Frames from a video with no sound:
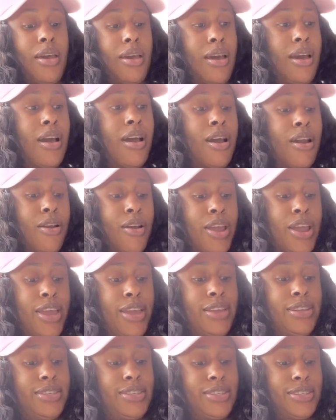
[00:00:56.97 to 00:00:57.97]
All
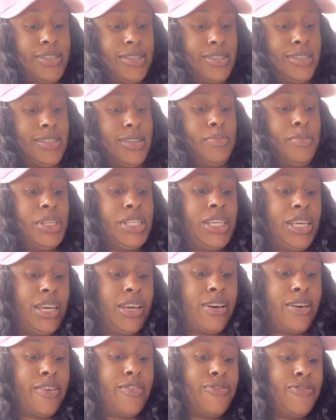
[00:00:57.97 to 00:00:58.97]
right, let me
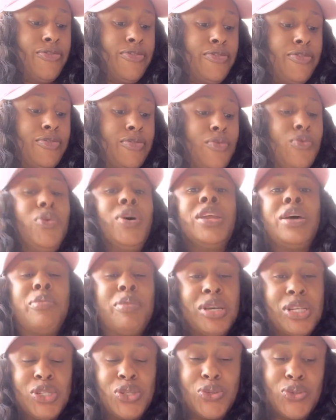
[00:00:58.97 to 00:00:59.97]
take off one of
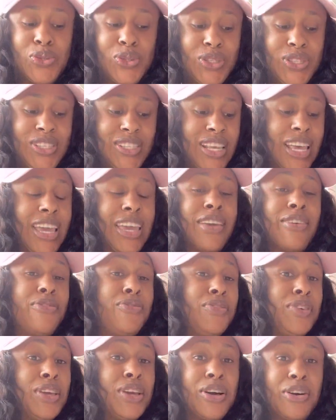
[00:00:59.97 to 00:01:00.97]
my shoes so I can
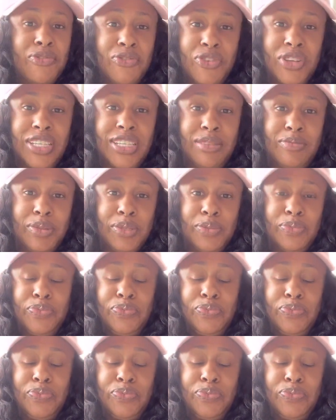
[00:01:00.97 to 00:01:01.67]
feel comfortable.